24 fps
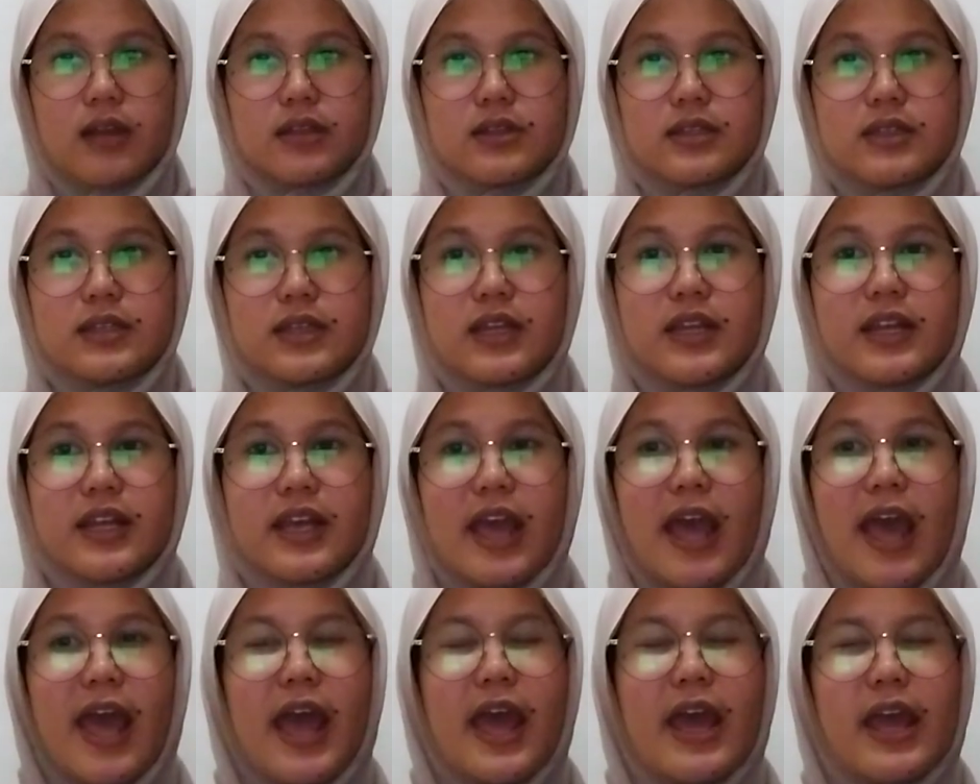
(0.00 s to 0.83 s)

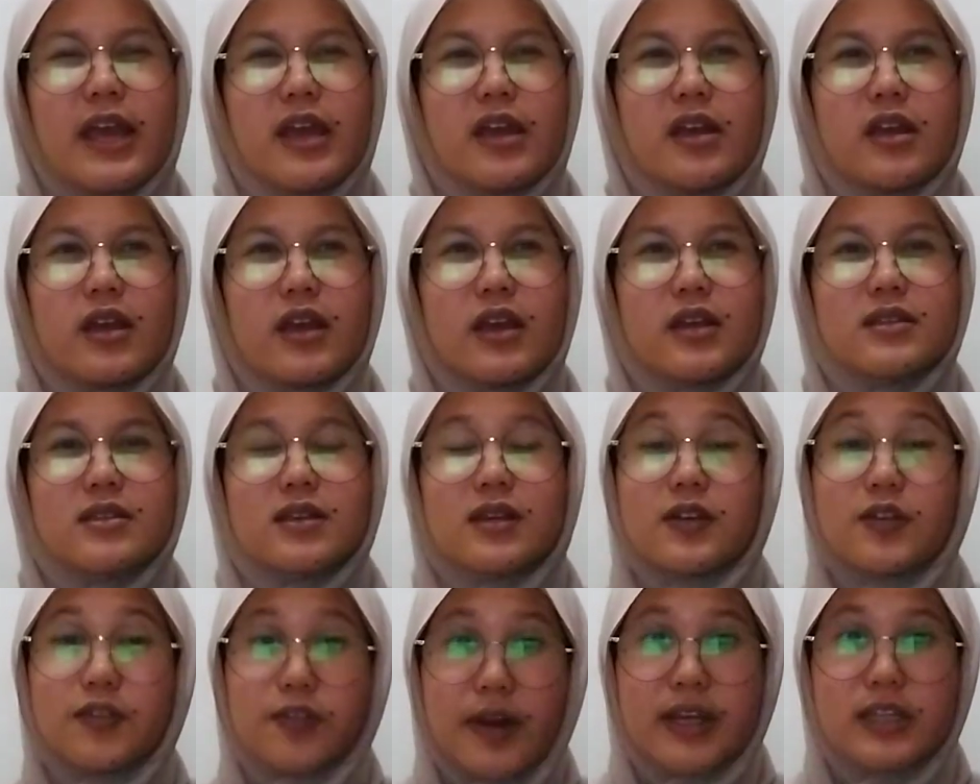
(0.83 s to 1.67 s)
CDA is a
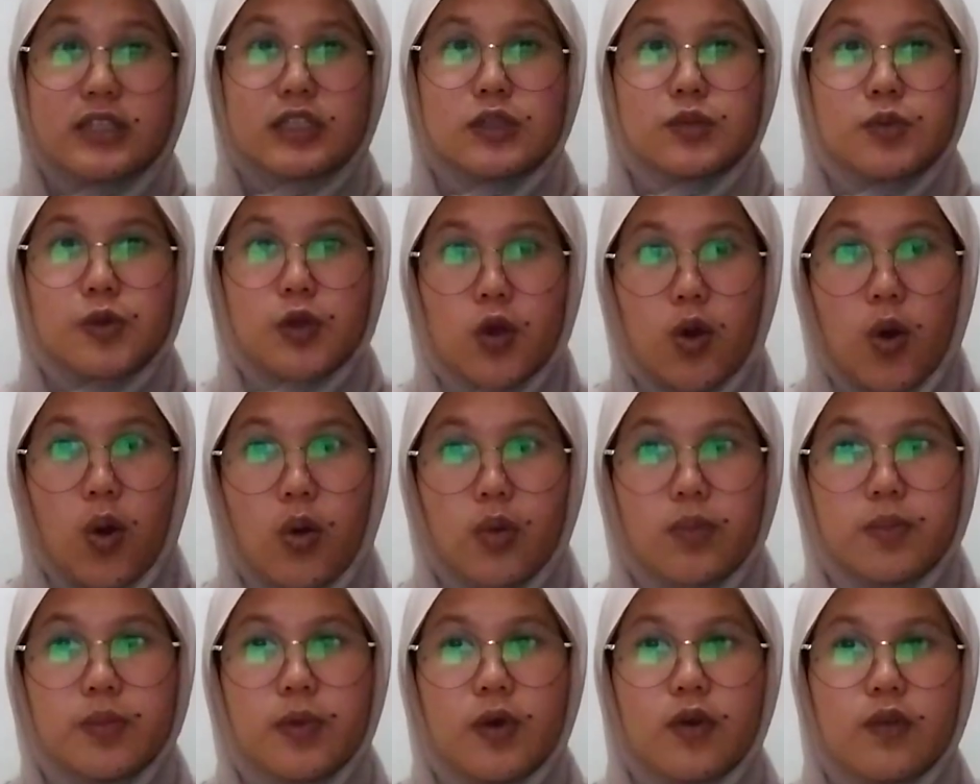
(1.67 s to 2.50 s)
great
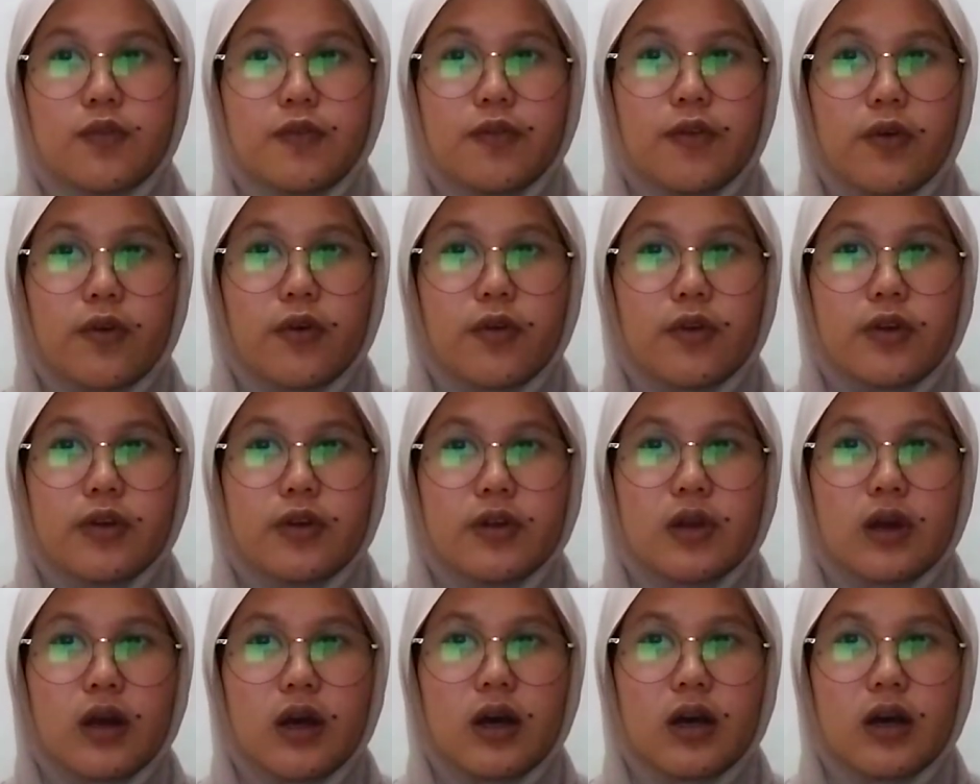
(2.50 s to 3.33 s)
scope
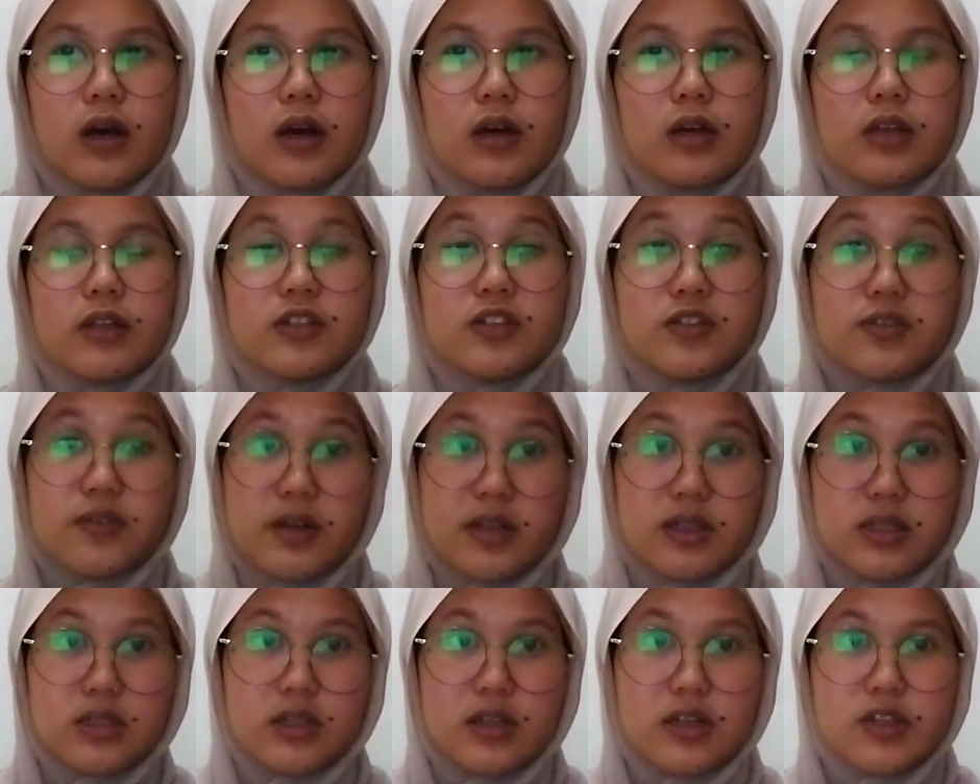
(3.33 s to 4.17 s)
for the
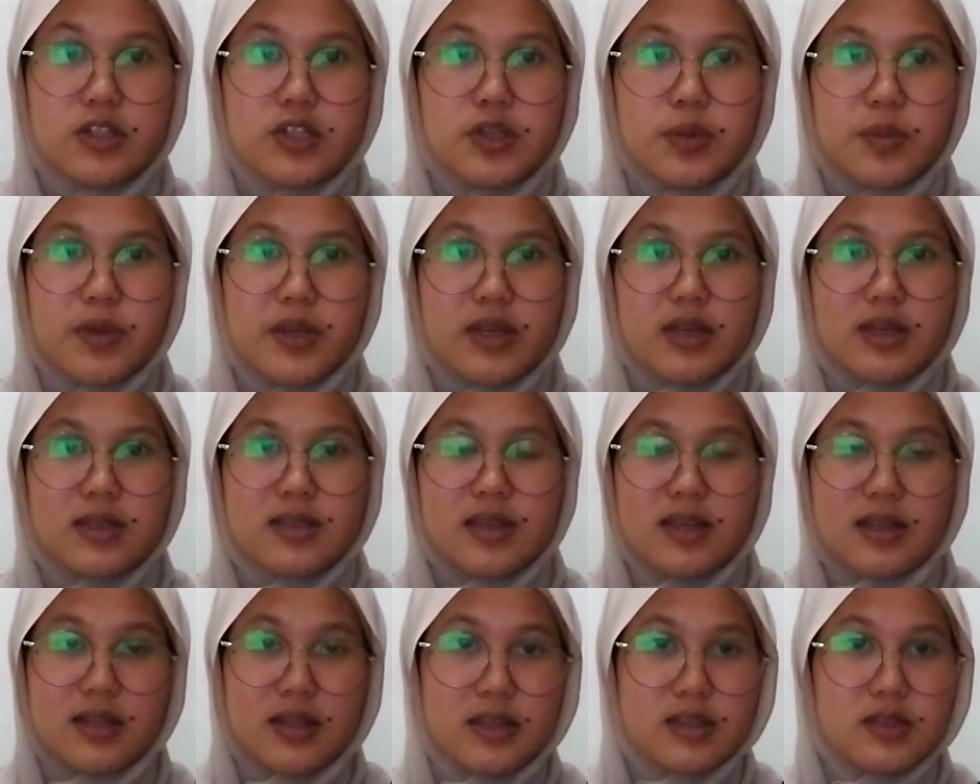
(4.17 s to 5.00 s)
research
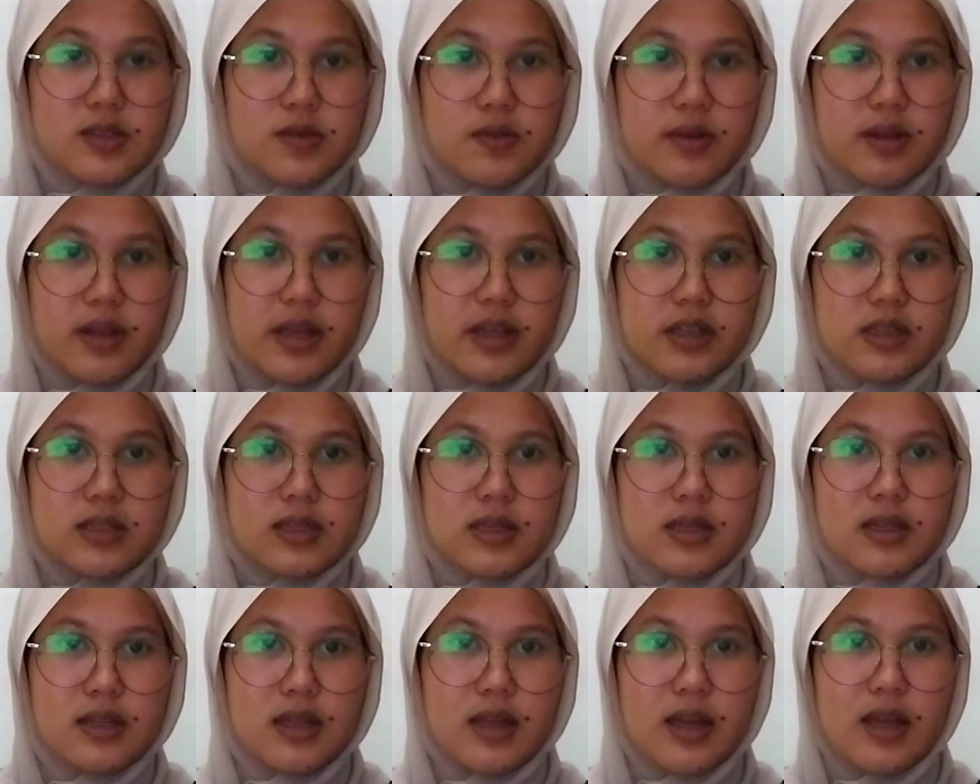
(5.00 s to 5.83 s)
because it is
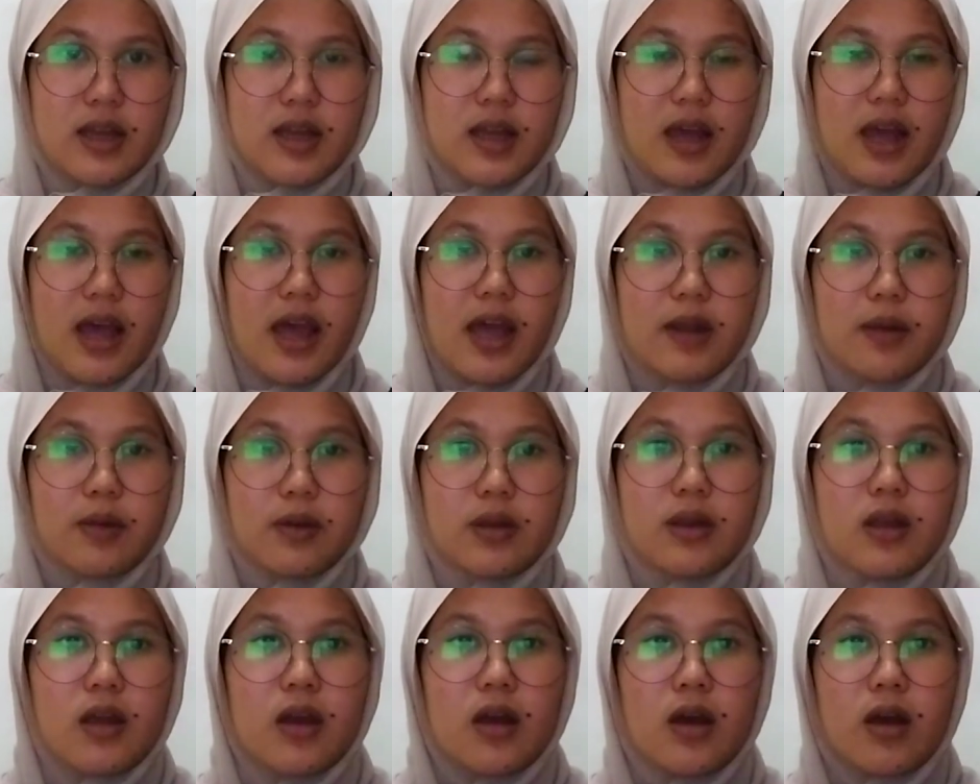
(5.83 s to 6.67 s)
related and